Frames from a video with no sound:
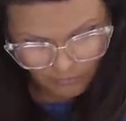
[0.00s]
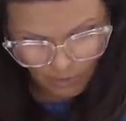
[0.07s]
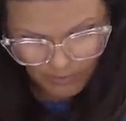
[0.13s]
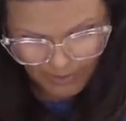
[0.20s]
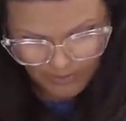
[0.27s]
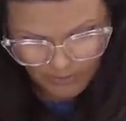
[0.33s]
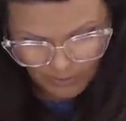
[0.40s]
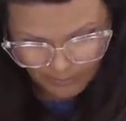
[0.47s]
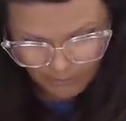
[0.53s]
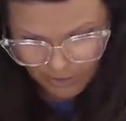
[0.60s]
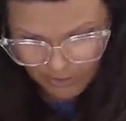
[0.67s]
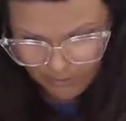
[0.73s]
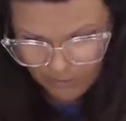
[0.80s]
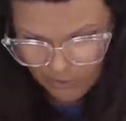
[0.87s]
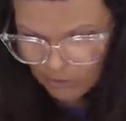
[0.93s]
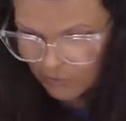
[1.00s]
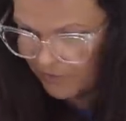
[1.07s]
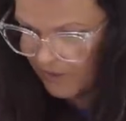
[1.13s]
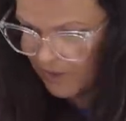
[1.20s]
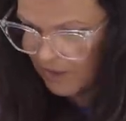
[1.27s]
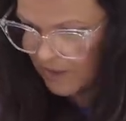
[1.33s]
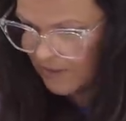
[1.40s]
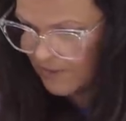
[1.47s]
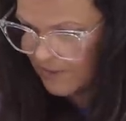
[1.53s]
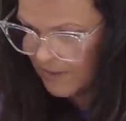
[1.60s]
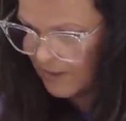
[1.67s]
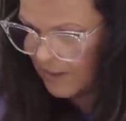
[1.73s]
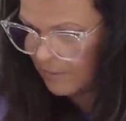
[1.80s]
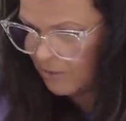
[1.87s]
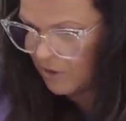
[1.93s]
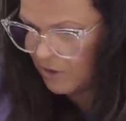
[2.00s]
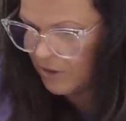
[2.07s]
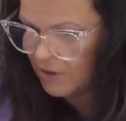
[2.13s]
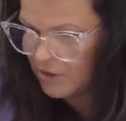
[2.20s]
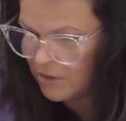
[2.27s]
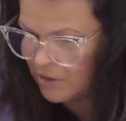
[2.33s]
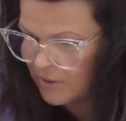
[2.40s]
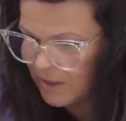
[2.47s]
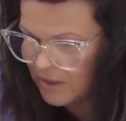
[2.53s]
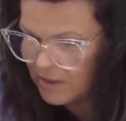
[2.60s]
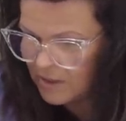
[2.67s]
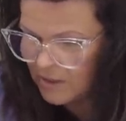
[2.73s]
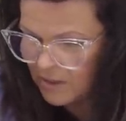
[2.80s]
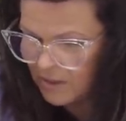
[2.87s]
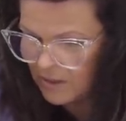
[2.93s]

Okay, so I'm going to move this, and I'm going to do it